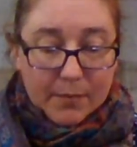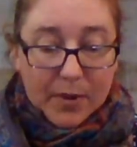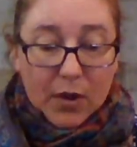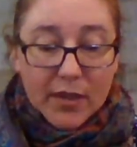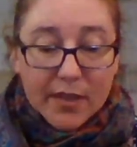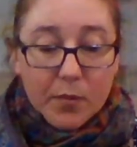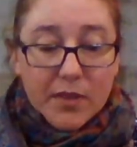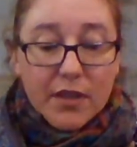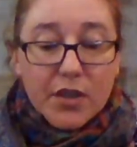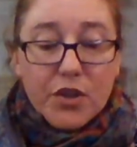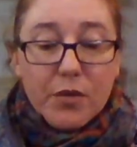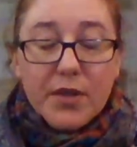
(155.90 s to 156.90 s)
Because it was
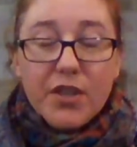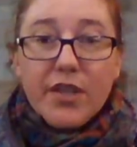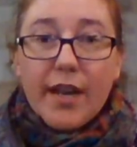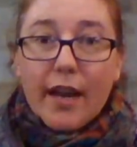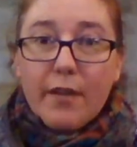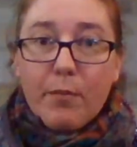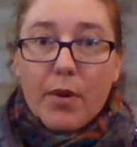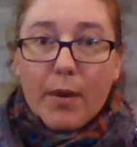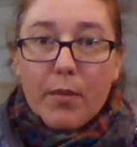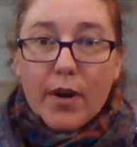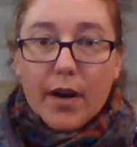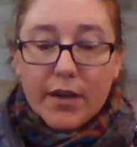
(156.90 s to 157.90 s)
the Jewish day of
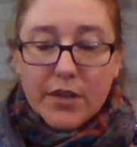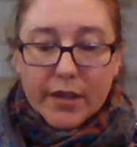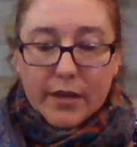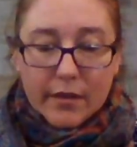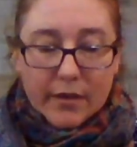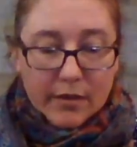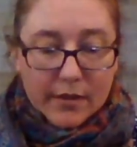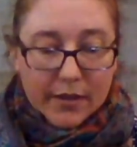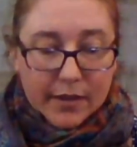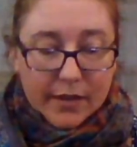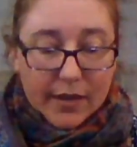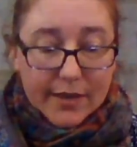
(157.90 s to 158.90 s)
preparation,
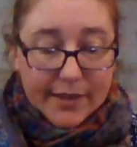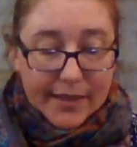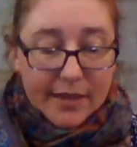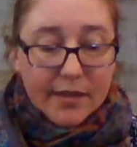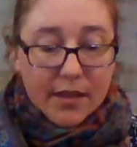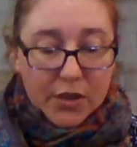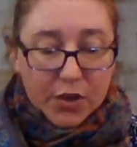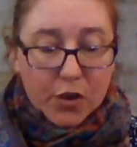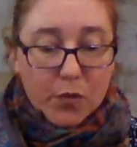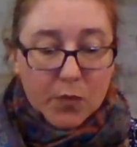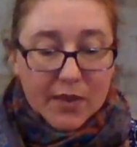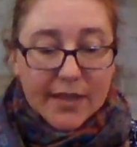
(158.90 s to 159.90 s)
and since the
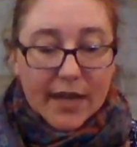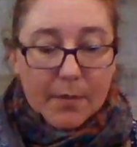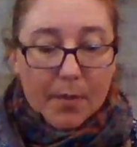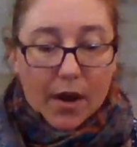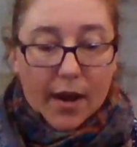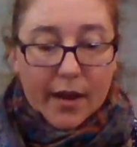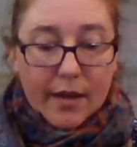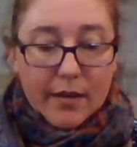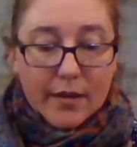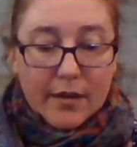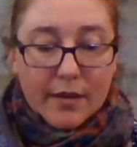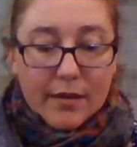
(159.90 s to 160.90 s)
tomb was nearby,
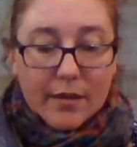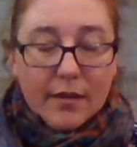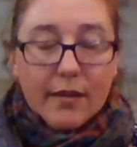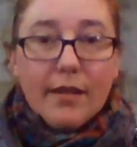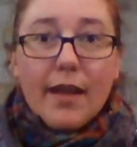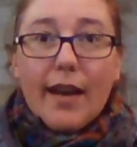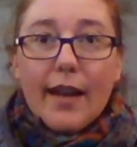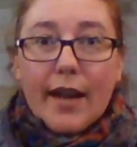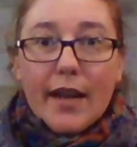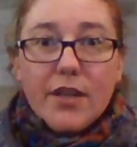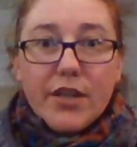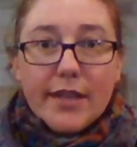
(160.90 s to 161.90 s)
they
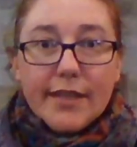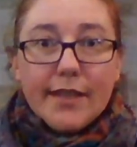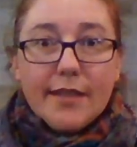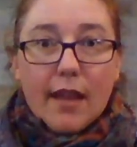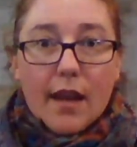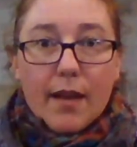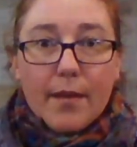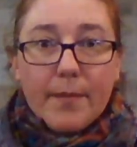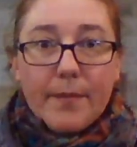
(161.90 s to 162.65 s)
laid Jesus there.